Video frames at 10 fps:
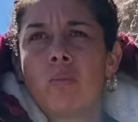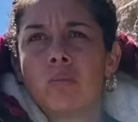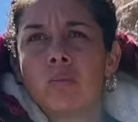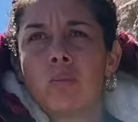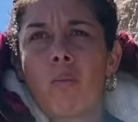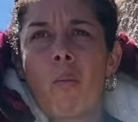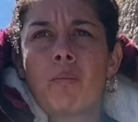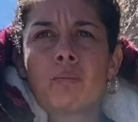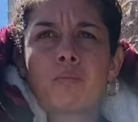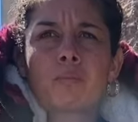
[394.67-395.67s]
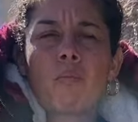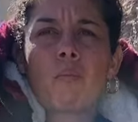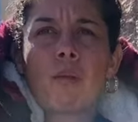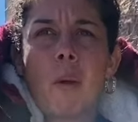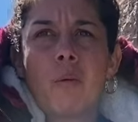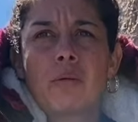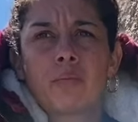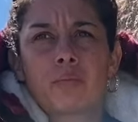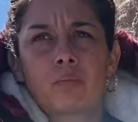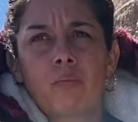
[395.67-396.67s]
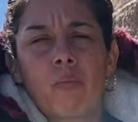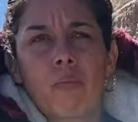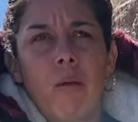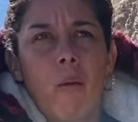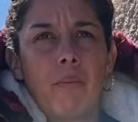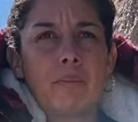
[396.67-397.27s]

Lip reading: used to beat you up or got beat up, but.